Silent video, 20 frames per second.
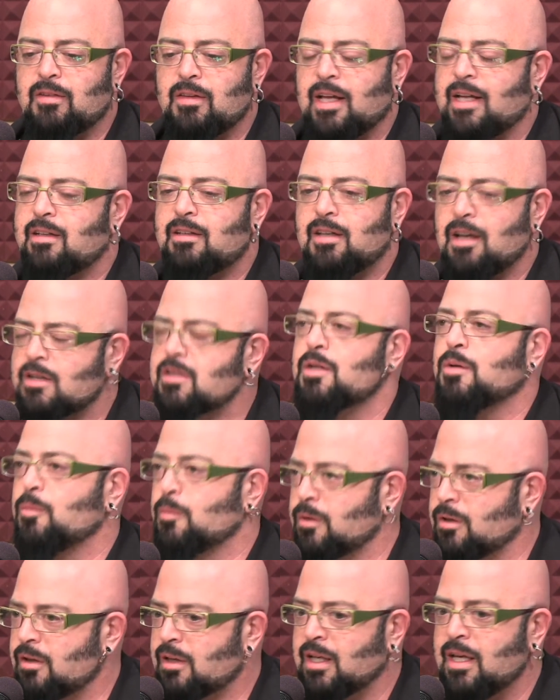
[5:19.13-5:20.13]
It doesn't
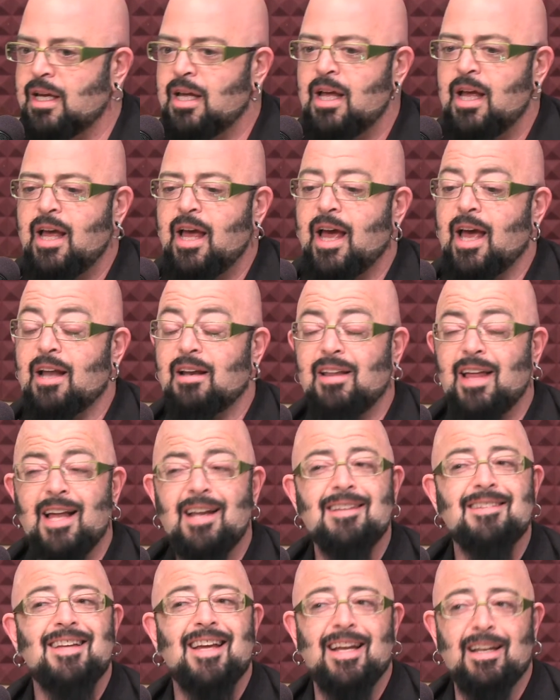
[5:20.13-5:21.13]
work. And that
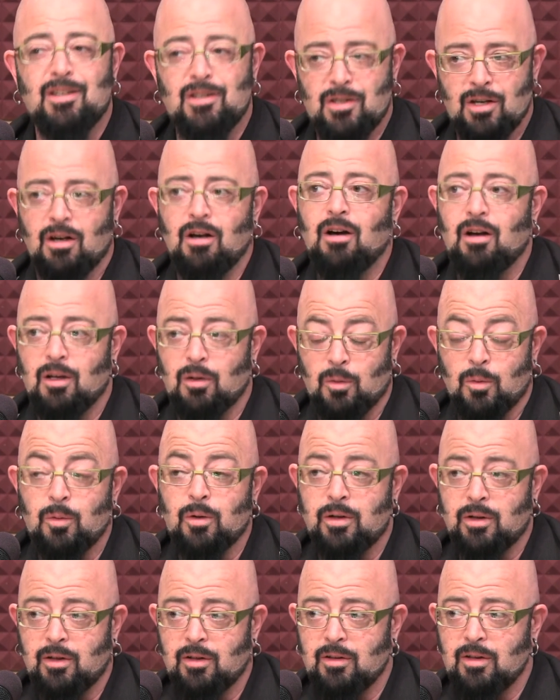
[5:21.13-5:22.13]
is a tall
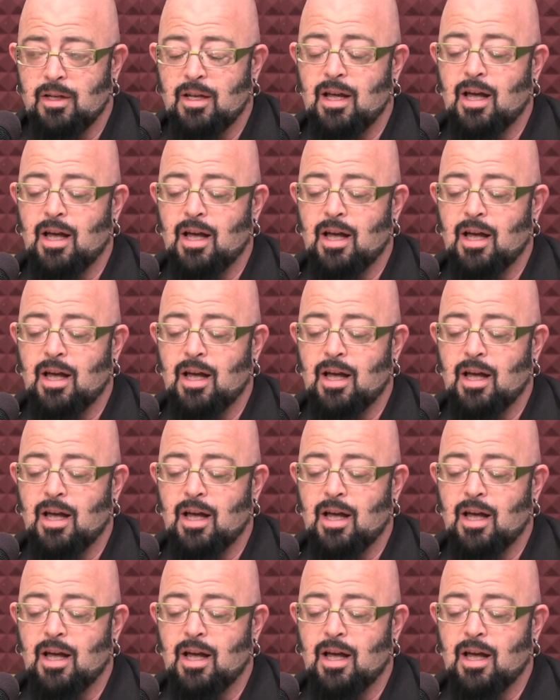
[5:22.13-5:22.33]
order.